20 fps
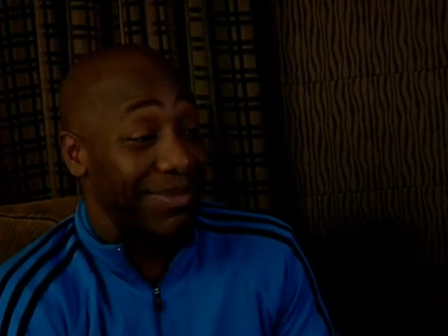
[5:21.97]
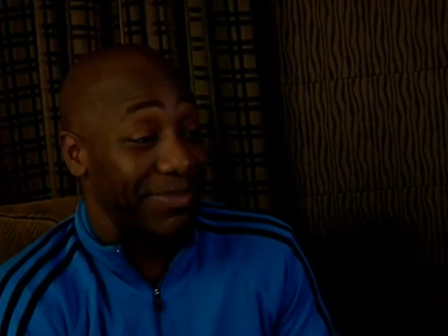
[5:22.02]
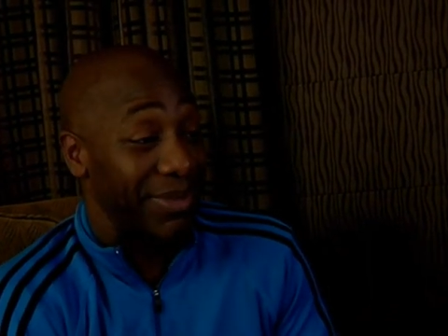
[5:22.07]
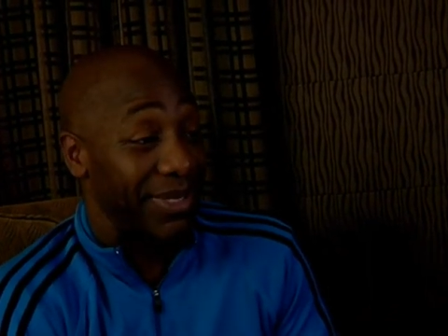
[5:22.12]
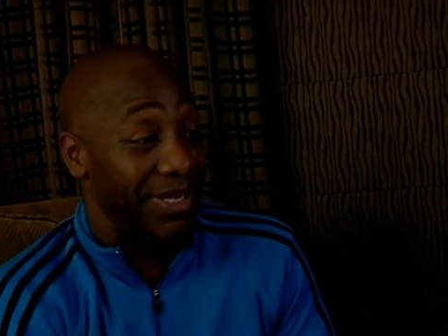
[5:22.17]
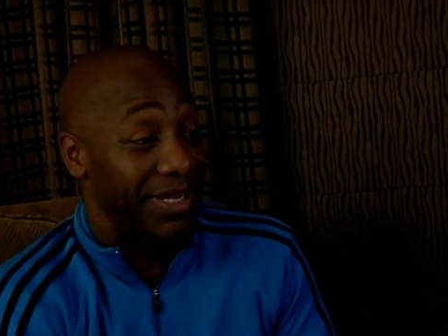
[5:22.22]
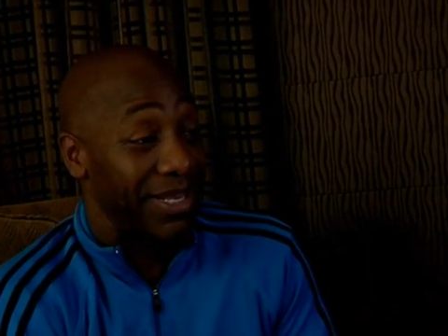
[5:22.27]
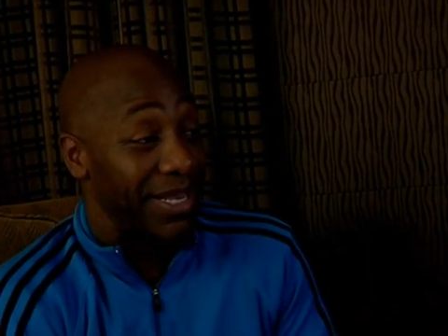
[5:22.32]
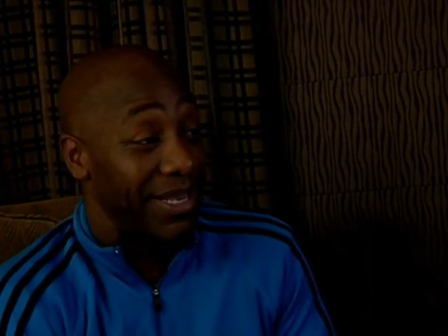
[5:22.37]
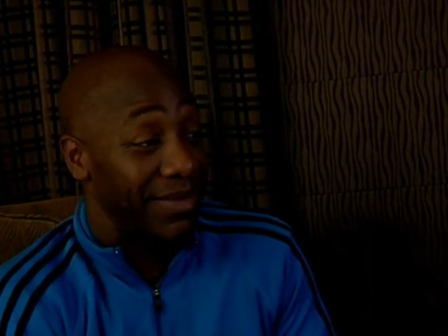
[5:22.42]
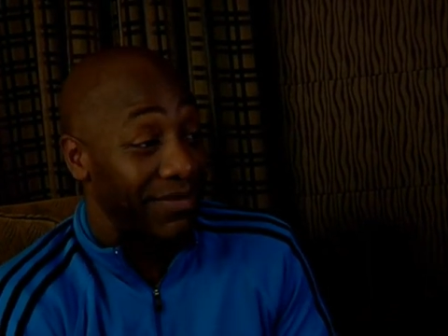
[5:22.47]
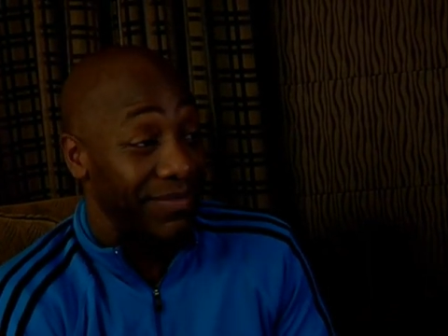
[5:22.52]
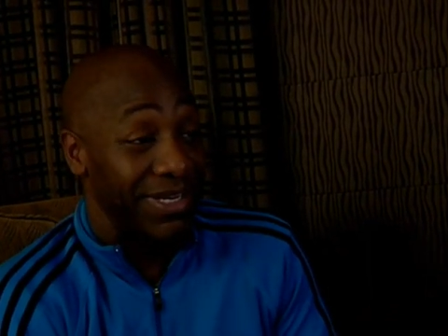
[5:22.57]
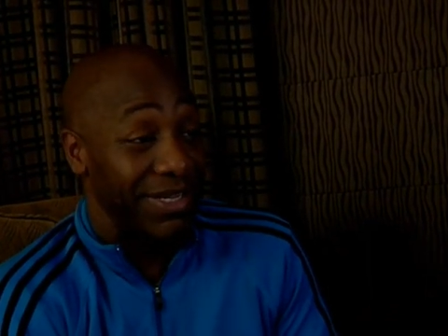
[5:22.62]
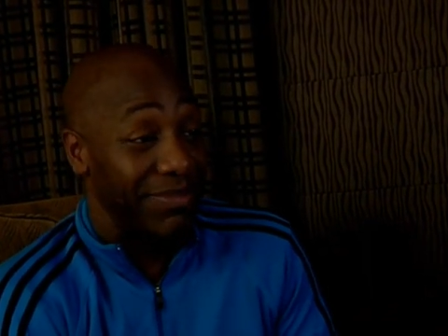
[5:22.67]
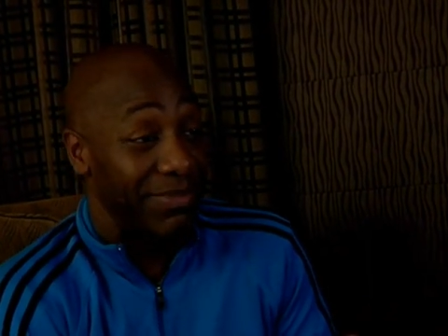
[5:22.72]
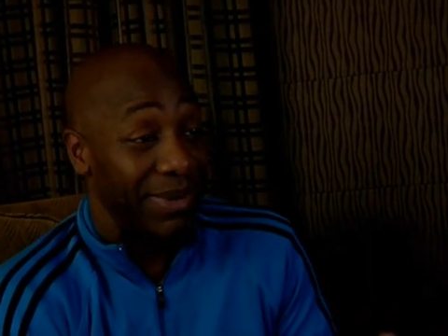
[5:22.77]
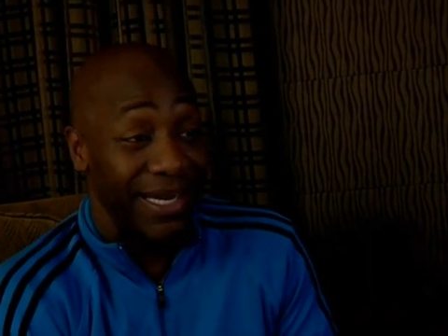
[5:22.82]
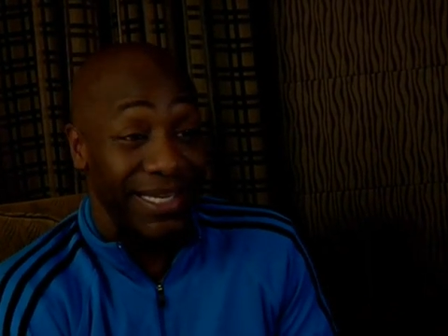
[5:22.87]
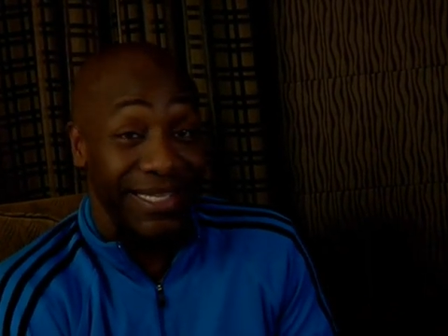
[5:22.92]
But if
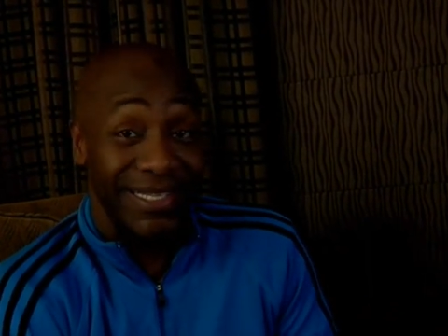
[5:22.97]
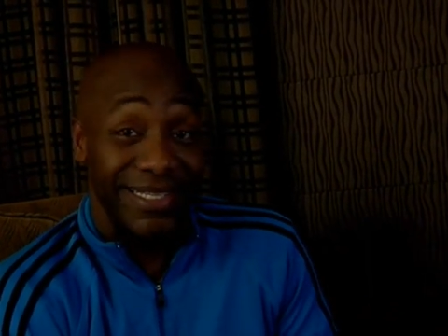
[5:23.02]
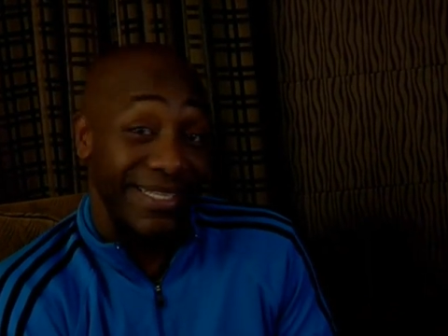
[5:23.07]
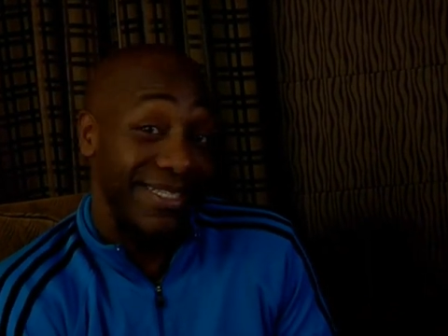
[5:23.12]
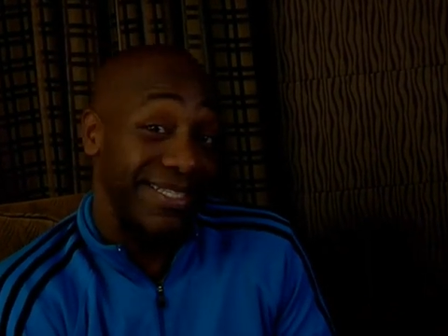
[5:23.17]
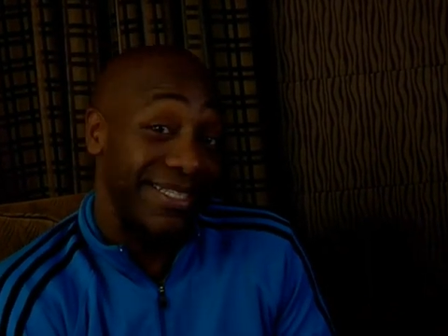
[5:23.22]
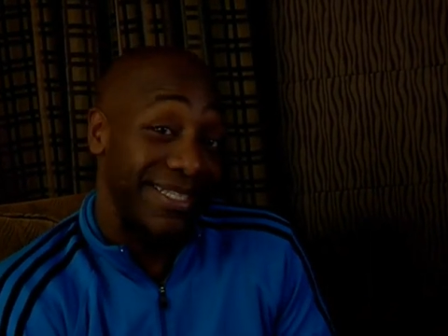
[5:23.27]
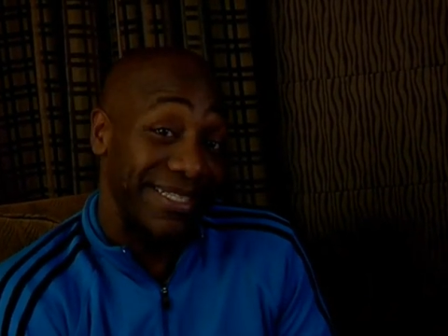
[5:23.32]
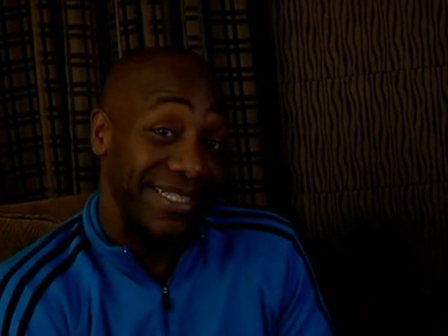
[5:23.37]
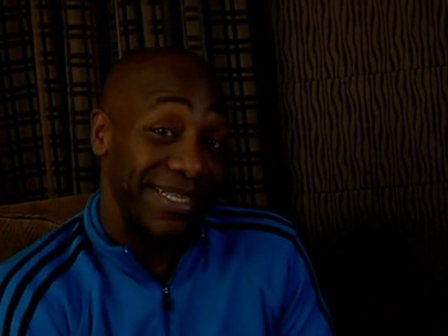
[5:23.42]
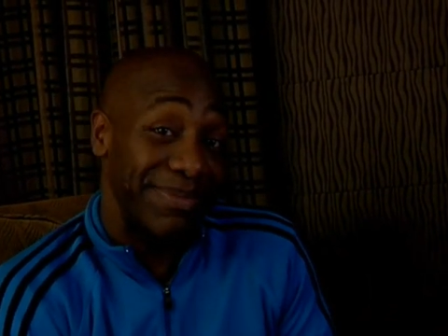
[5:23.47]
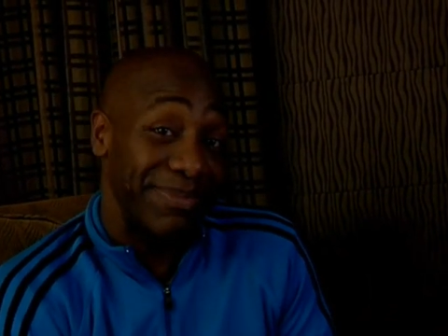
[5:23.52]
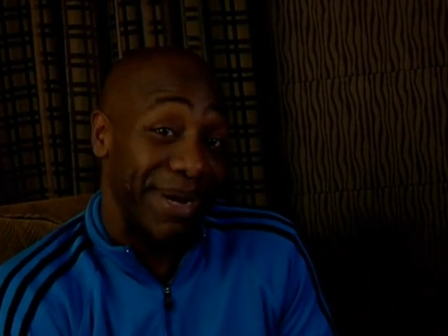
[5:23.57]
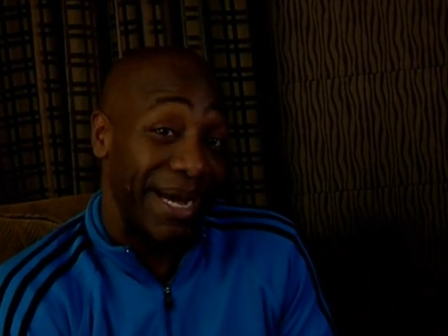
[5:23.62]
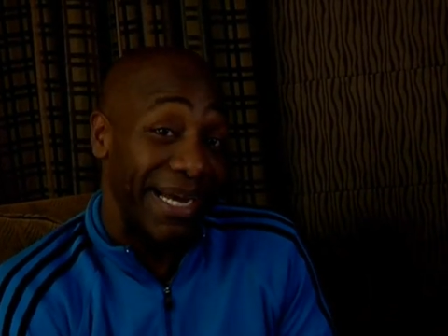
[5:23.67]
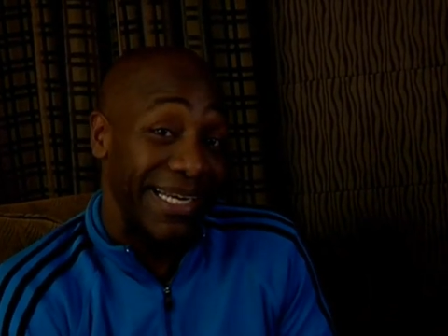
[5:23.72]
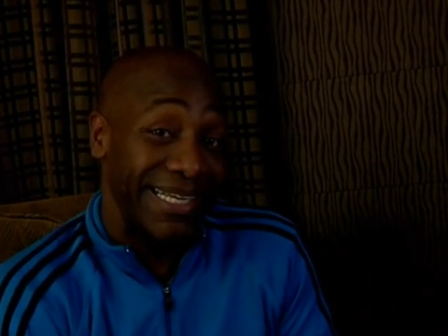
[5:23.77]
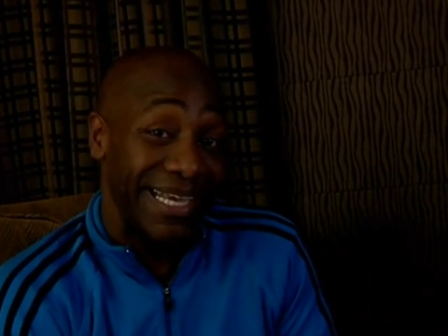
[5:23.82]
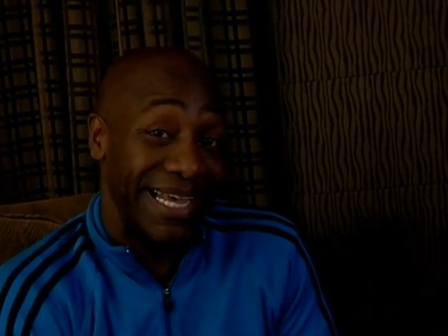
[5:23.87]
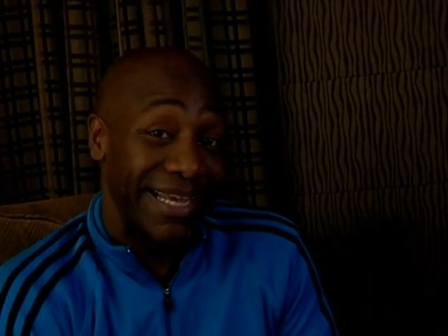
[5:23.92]
anybody gets to see
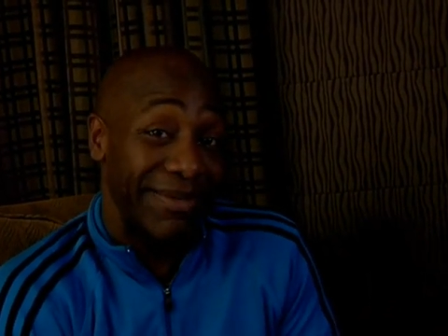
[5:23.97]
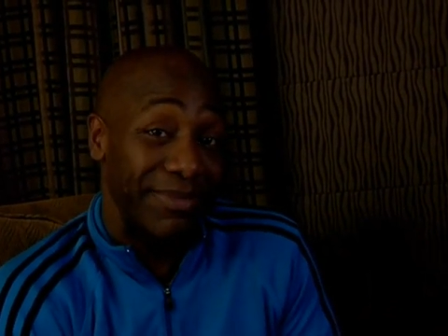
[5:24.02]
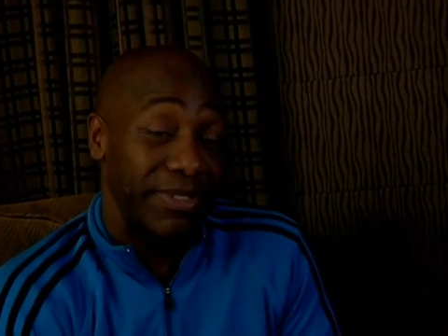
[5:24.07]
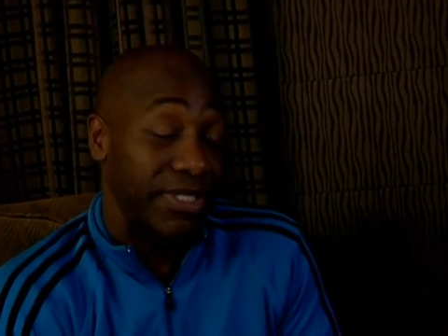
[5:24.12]
Mind Game,